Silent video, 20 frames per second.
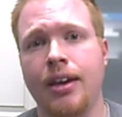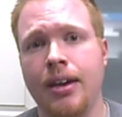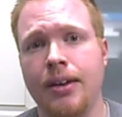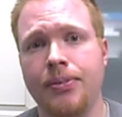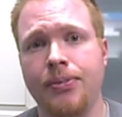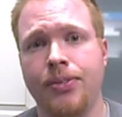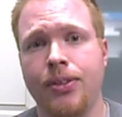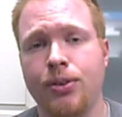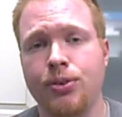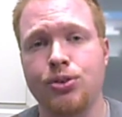
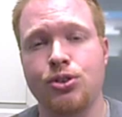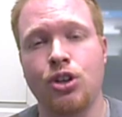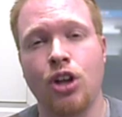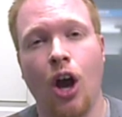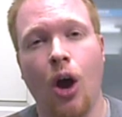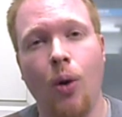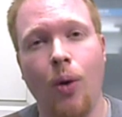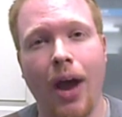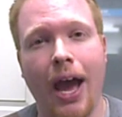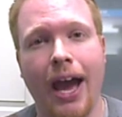If there's
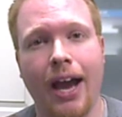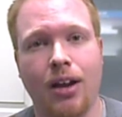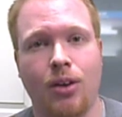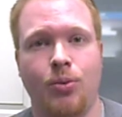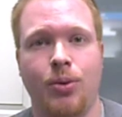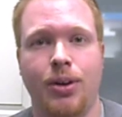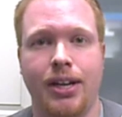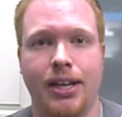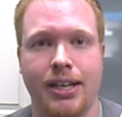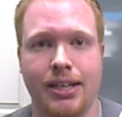no
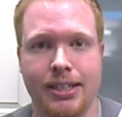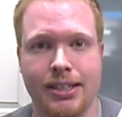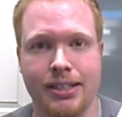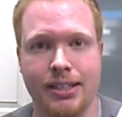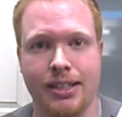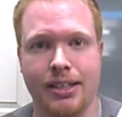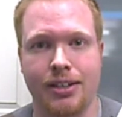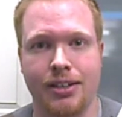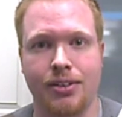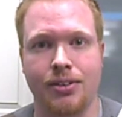equity in a
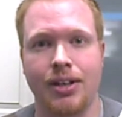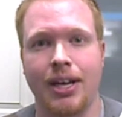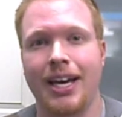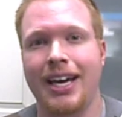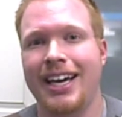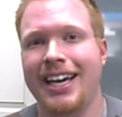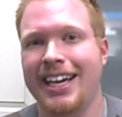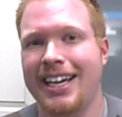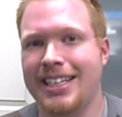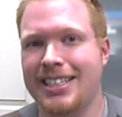deal,
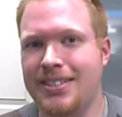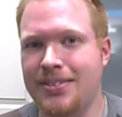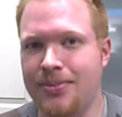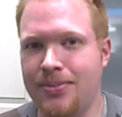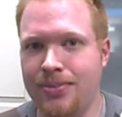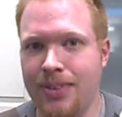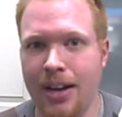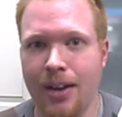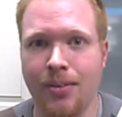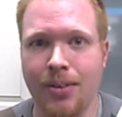it's
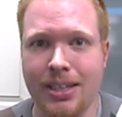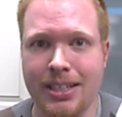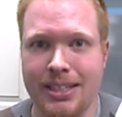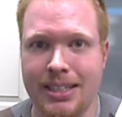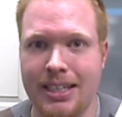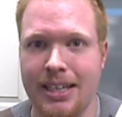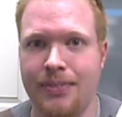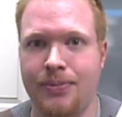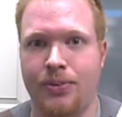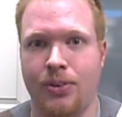very
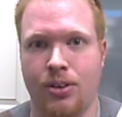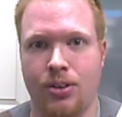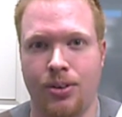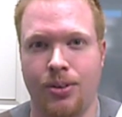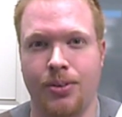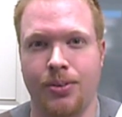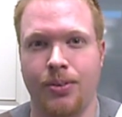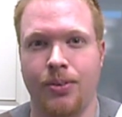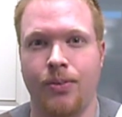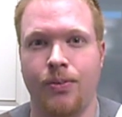
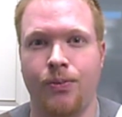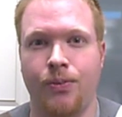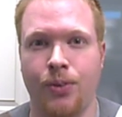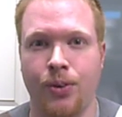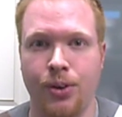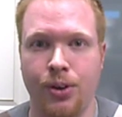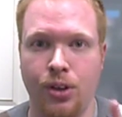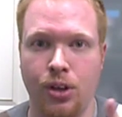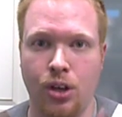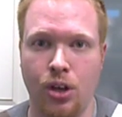difficult
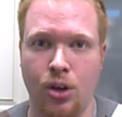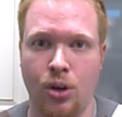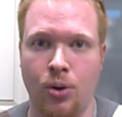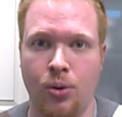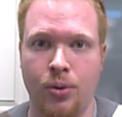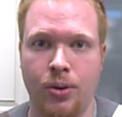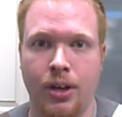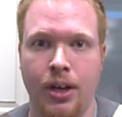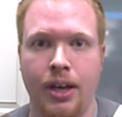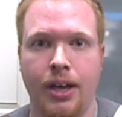for
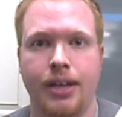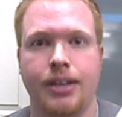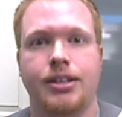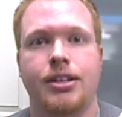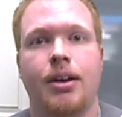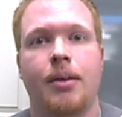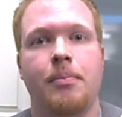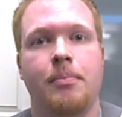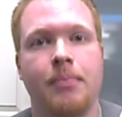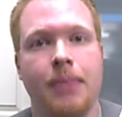you
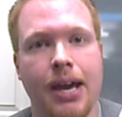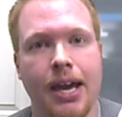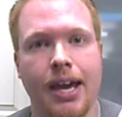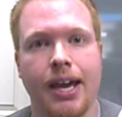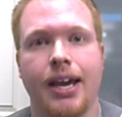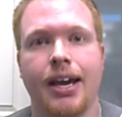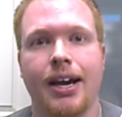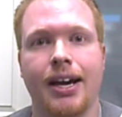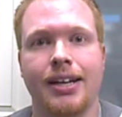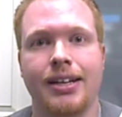to
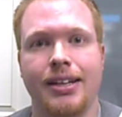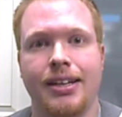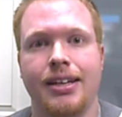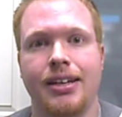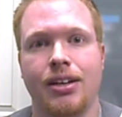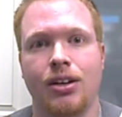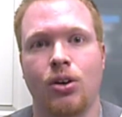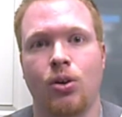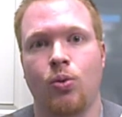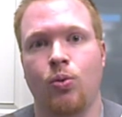make a
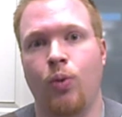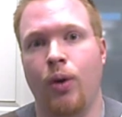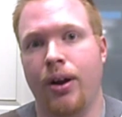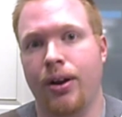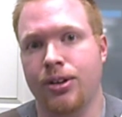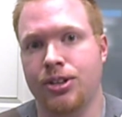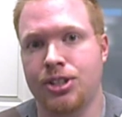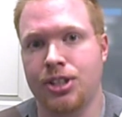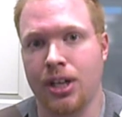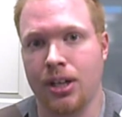deal
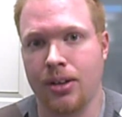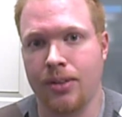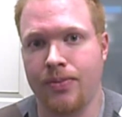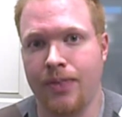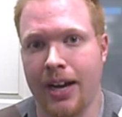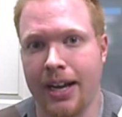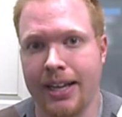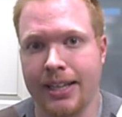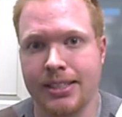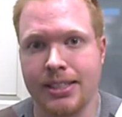where seller
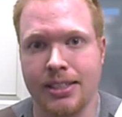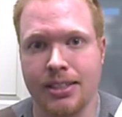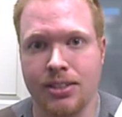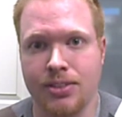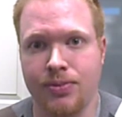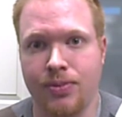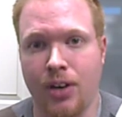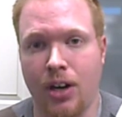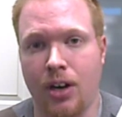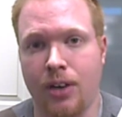financing
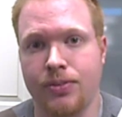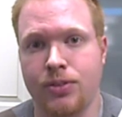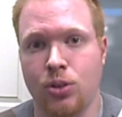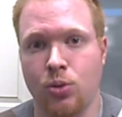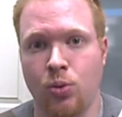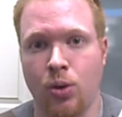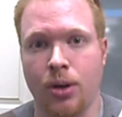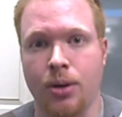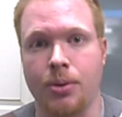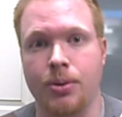is involved
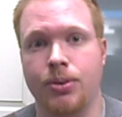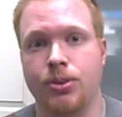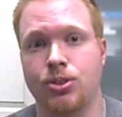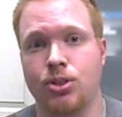to work.